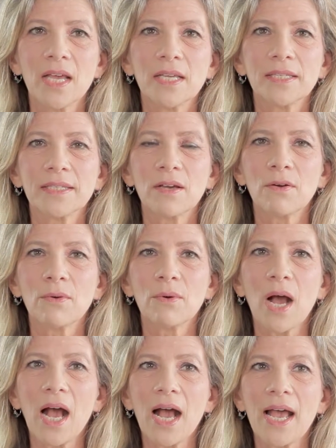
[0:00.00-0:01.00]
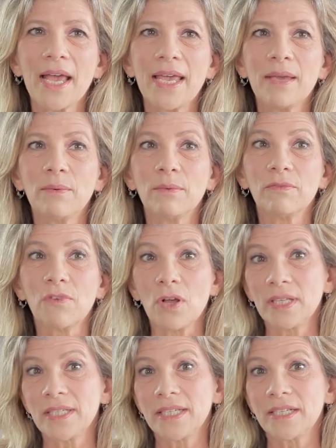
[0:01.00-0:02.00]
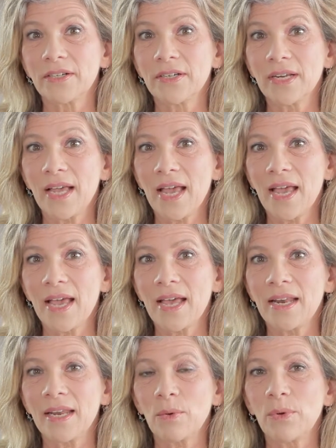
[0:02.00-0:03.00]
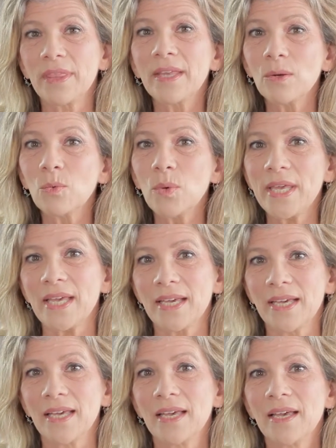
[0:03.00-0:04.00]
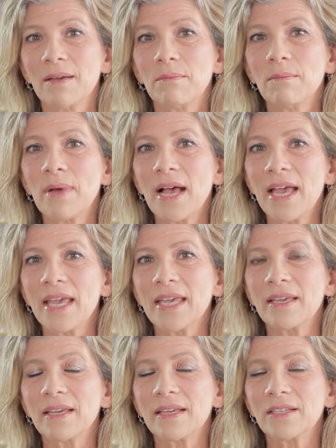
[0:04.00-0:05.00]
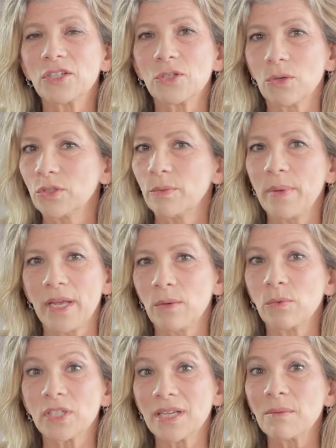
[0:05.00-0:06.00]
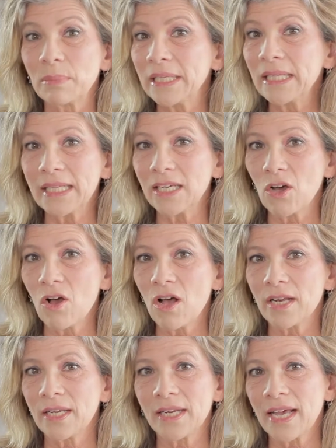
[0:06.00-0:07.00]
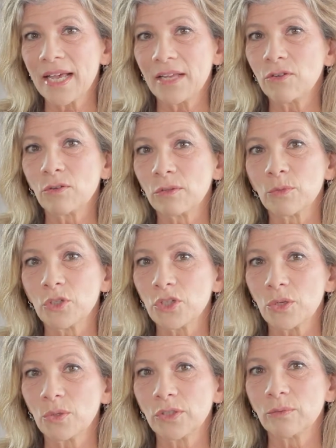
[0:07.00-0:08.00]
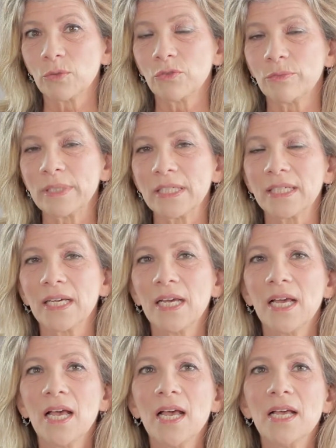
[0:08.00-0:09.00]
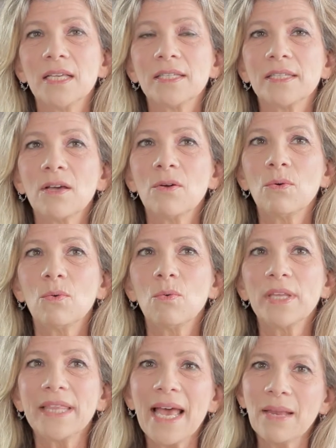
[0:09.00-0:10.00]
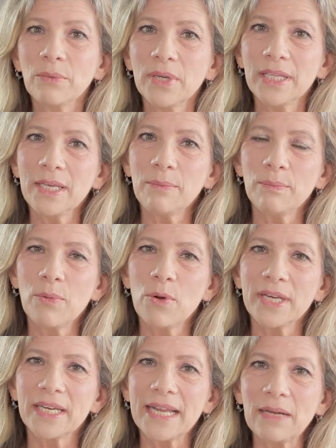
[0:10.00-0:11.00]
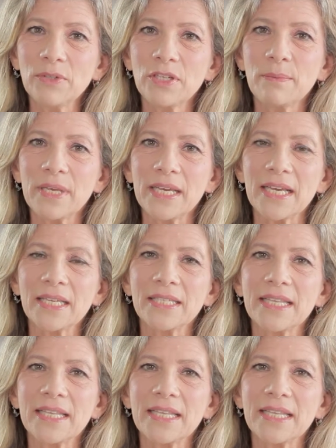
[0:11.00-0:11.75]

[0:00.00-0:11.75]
So I volunteered, and within a week my shoulder pain was completely gone and I had normal shoulder movement. So what that really pointed out to me is